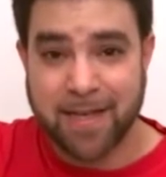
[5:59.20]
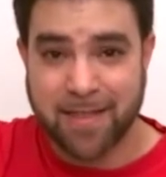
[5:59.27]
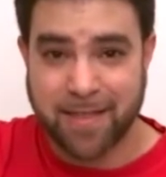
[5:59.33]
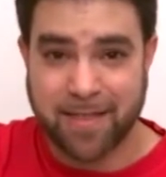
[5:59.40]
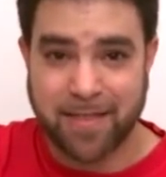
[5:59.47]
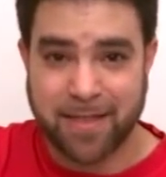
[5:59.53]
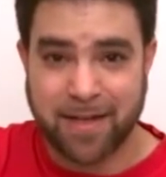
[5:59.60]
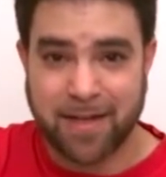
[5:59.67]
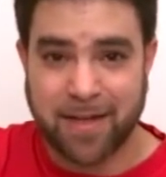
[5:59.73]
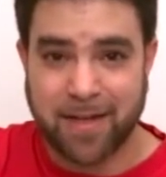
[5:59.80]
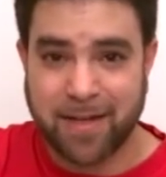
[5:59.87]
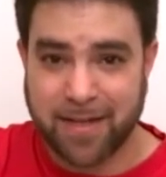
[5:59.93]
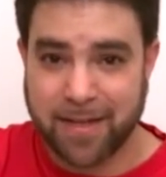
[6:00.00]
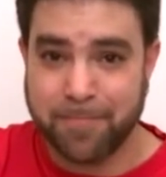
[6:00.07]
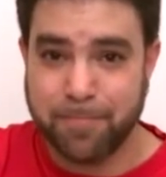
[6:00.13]

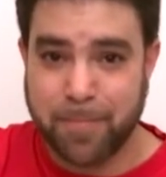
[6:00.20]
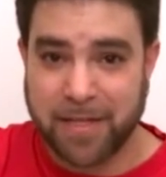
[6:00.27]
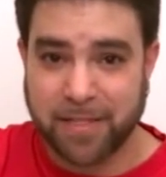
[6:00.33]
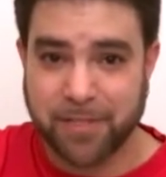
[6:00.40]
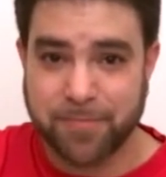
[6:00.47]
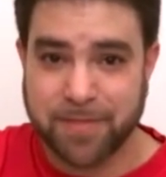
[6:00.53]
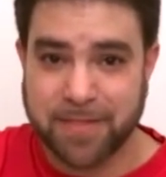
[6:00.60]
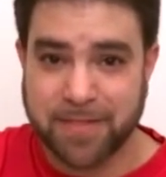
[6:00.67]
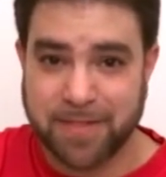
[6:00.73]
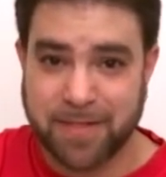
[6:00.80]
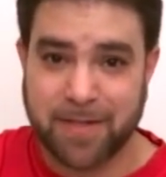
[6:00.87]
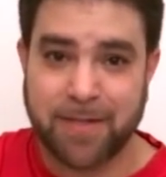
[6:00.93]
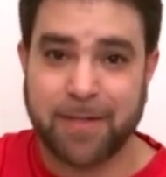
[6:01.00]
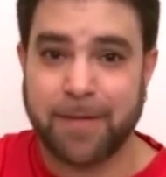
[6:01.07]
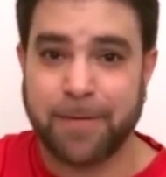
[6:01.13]
the embellishment,
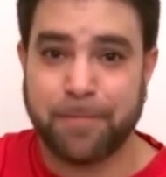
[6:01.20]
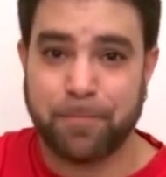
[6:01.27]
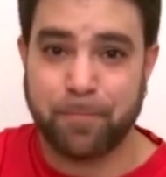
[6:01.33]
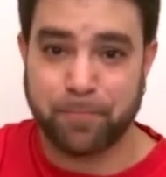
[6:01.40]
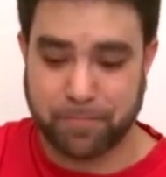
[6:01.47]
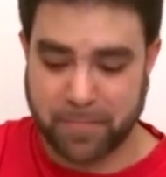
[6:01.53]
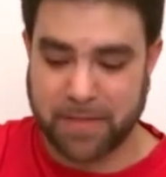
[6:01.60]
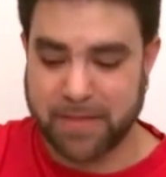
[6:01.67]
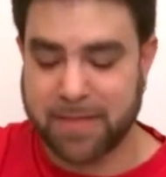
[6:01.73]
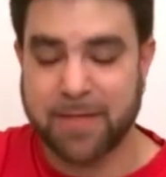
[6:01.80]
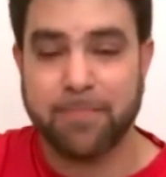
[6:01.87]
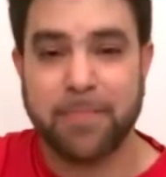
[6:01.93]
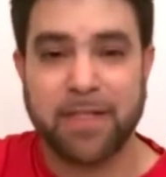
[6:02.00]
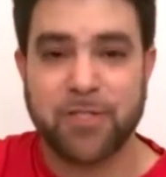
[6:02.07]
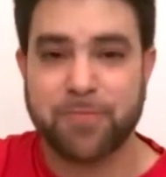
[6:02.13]
um, the
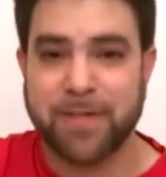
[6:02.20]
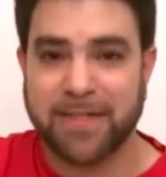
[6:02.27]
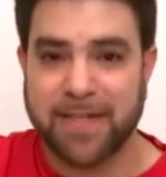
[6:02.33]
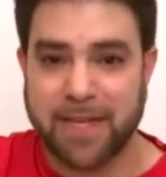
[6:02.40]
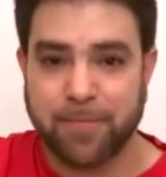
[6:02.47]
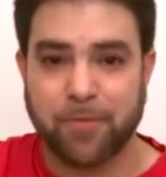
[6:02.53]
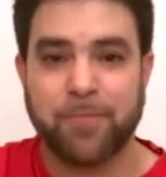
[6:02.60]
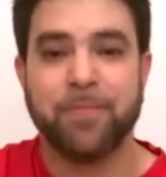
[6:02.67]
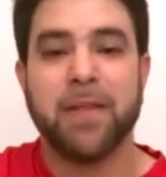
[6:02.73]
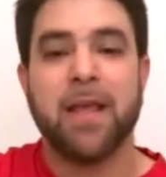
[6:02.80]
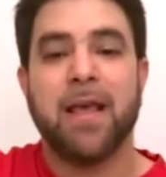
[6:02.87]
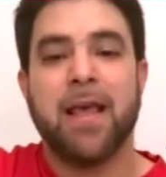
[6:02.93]
embellishment table.